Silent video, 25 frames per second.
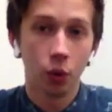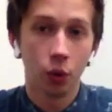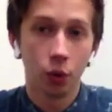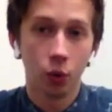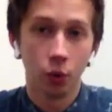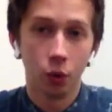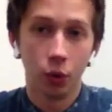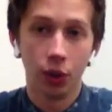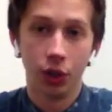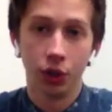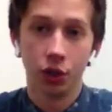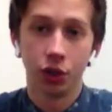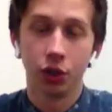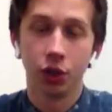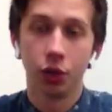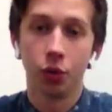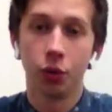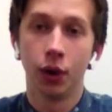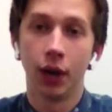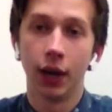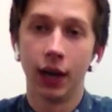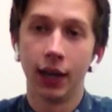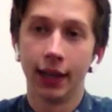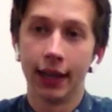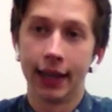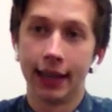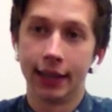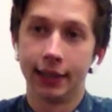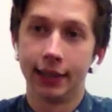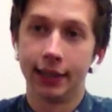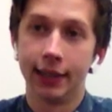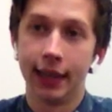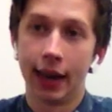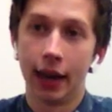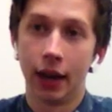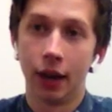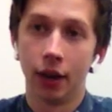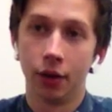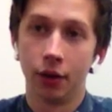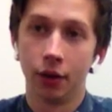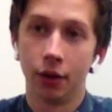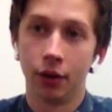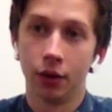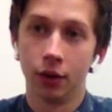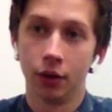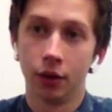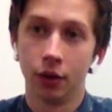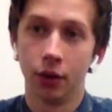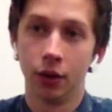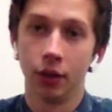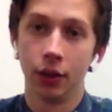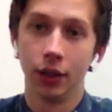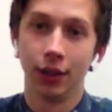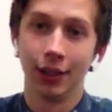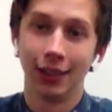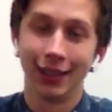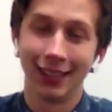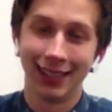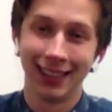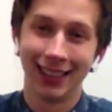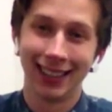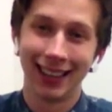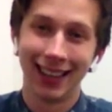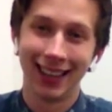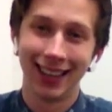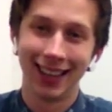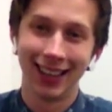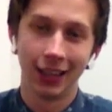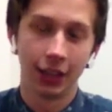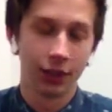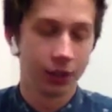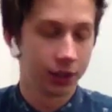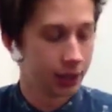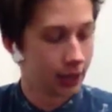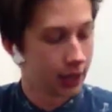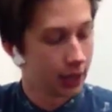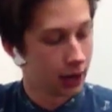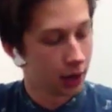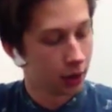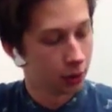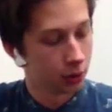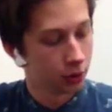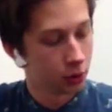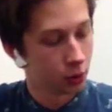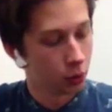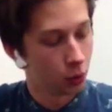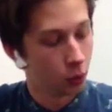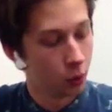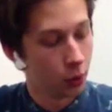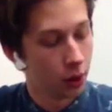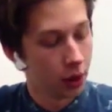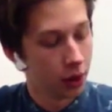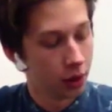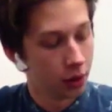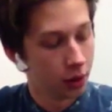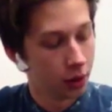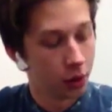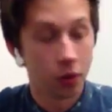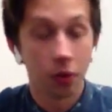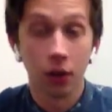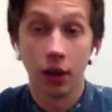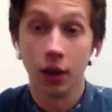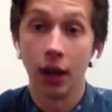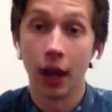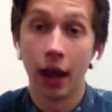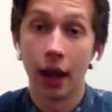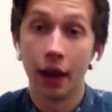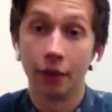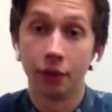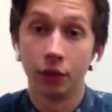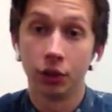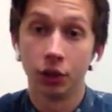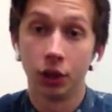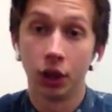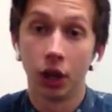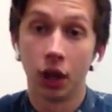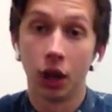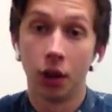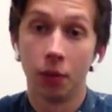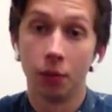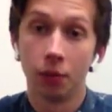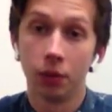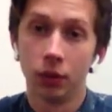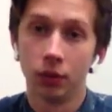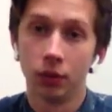We're just creating that down, the descending sound with the F sharp.